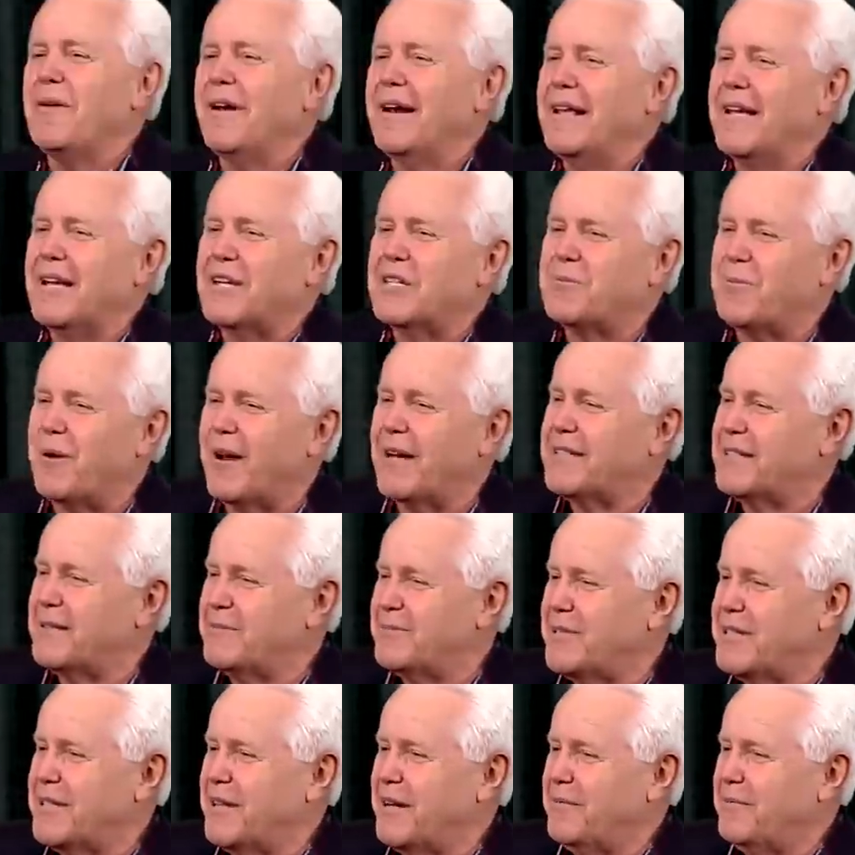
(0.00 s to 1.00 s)
really express
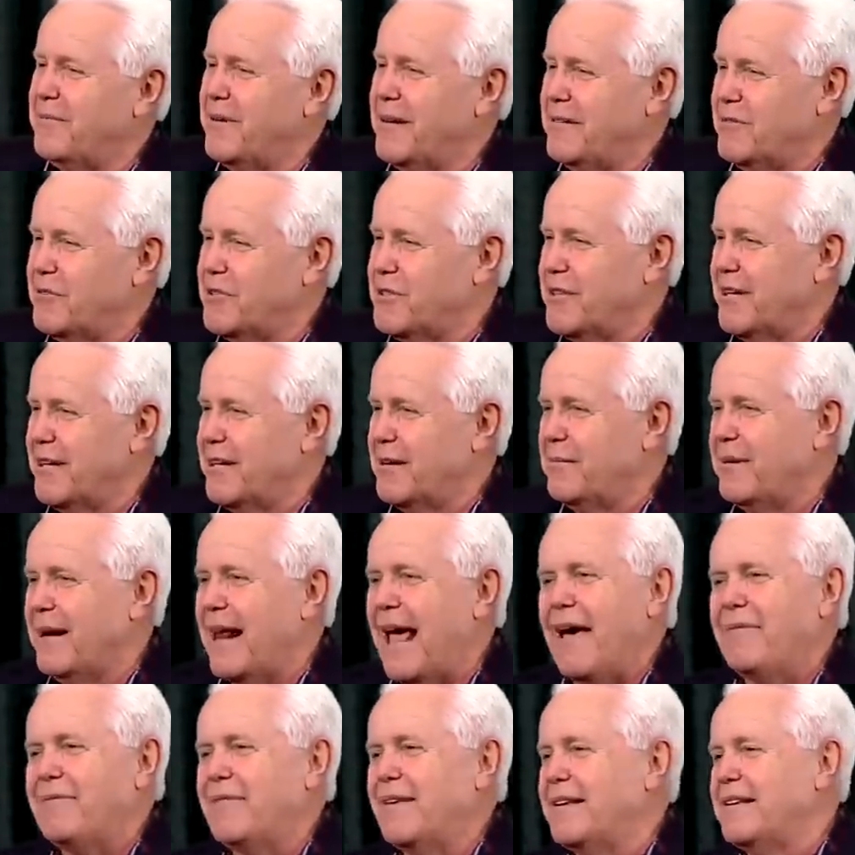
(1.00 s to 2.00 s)
himself when he was single. But
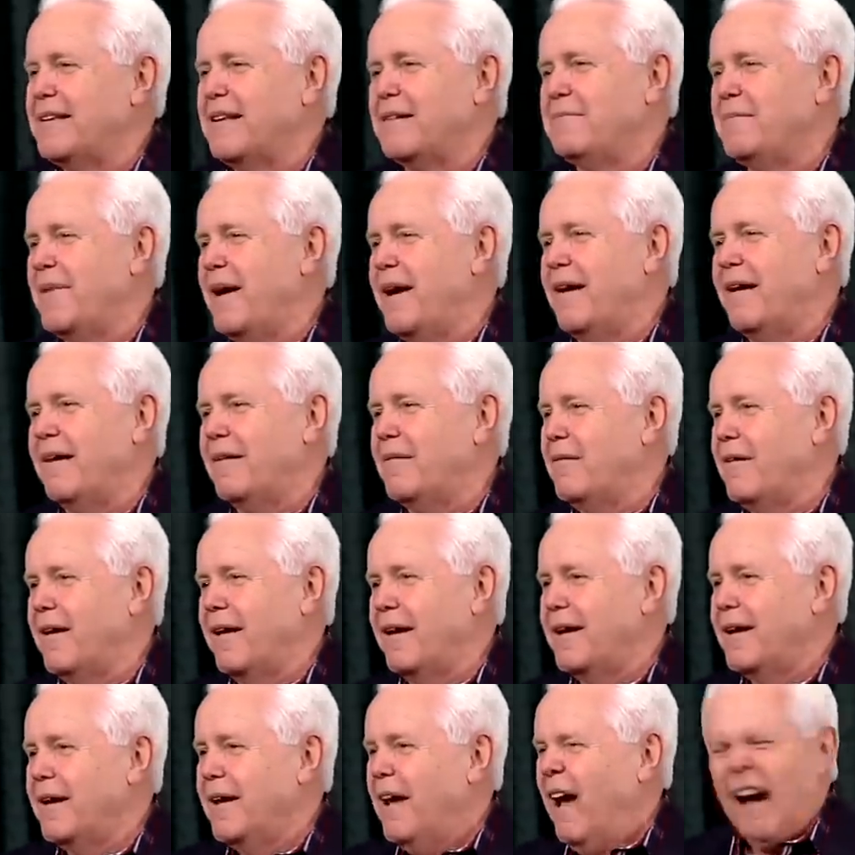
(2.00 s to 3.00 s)
after he's unmarried or
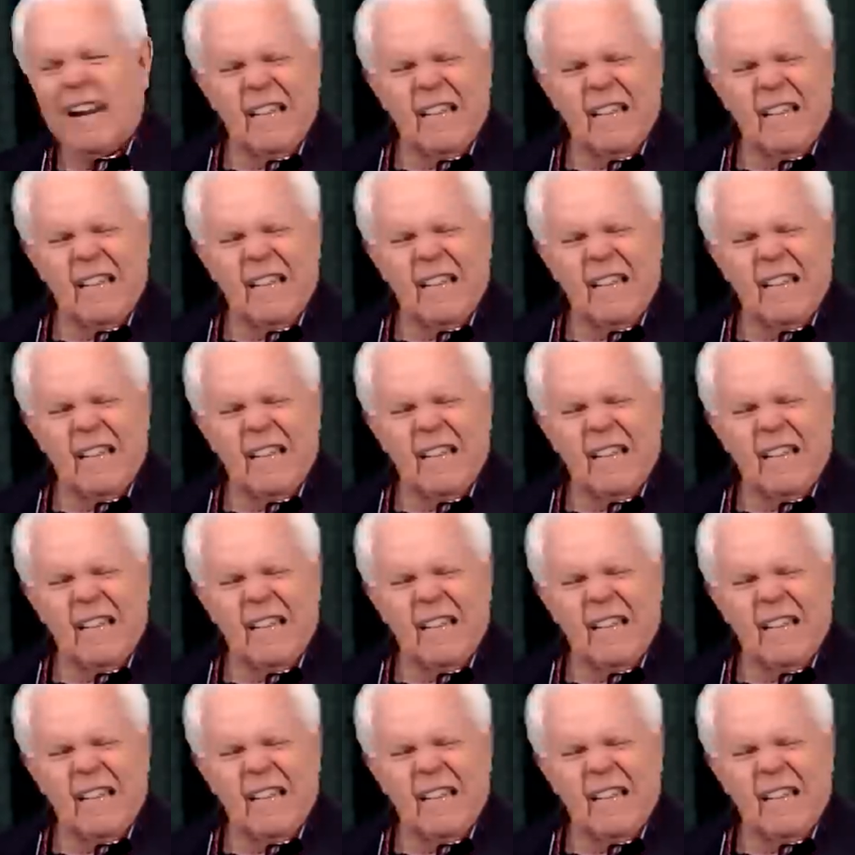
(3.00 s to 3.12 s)
really,